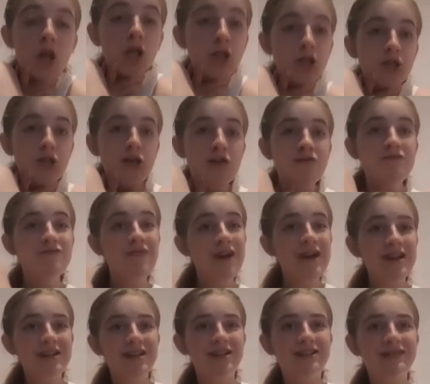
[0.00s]
So
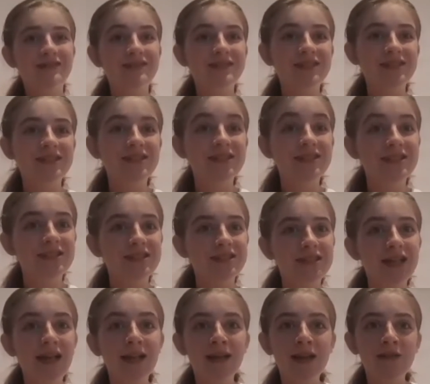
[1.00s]
right now, it is
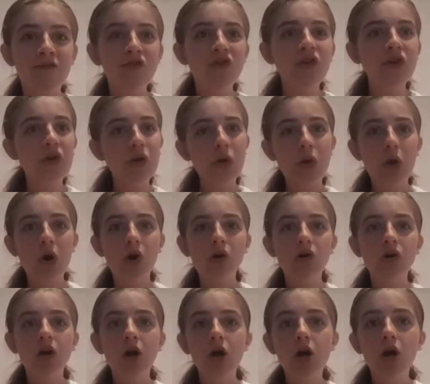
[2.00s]
11
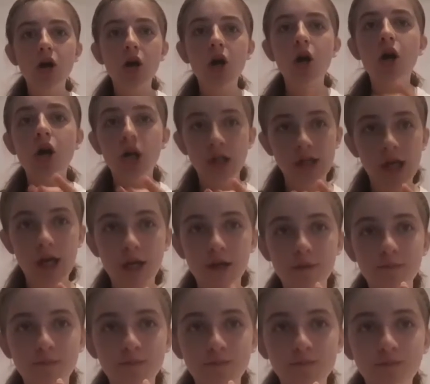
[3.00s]
o'clock at night,
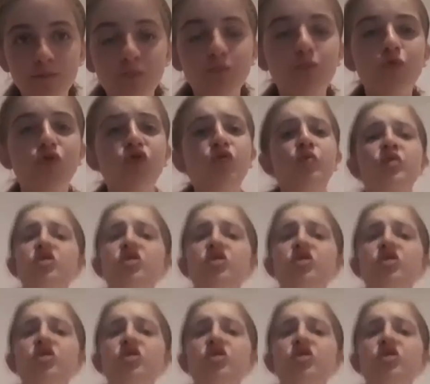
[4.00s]
so